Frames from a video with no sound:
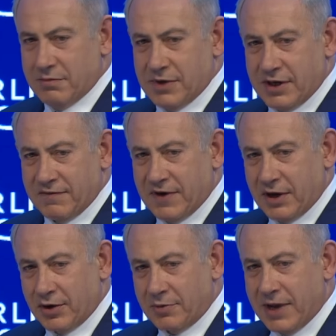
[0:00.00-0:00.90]
But if I
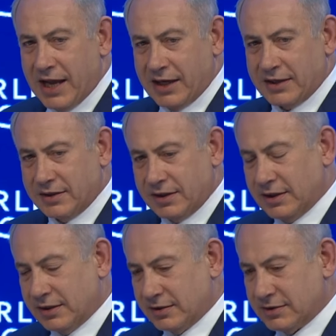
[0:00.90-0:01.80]
look back uh,
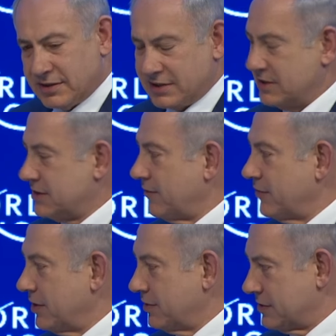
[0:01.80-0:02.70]

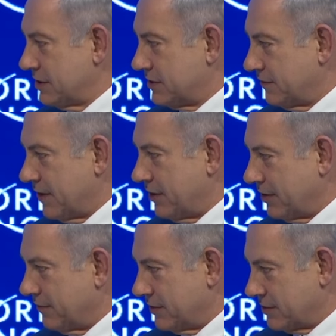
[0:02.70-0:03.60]
67 years since the
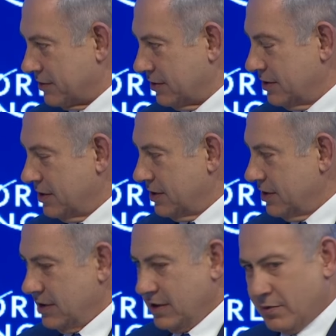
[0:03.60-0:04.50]
founding of Israel,
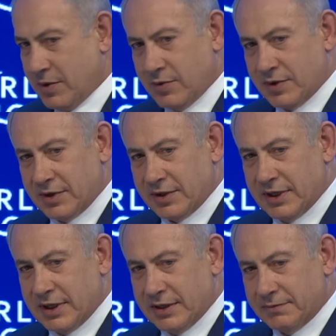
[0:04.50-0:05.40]
we were,
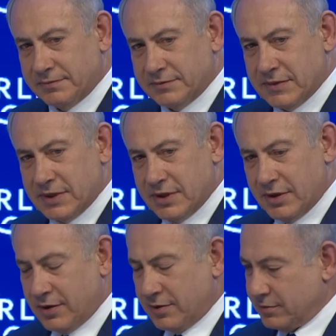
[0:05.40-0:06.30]
uh,
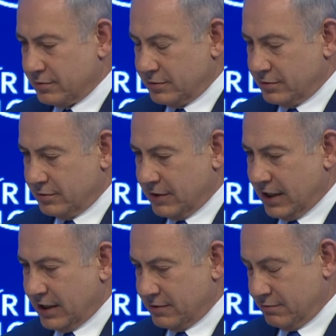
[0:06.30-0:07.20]
you know, we
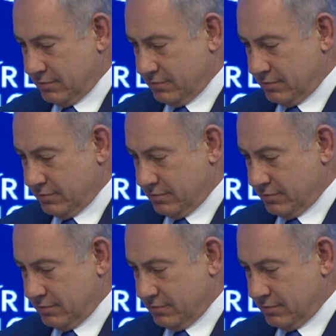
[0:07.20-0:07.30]
had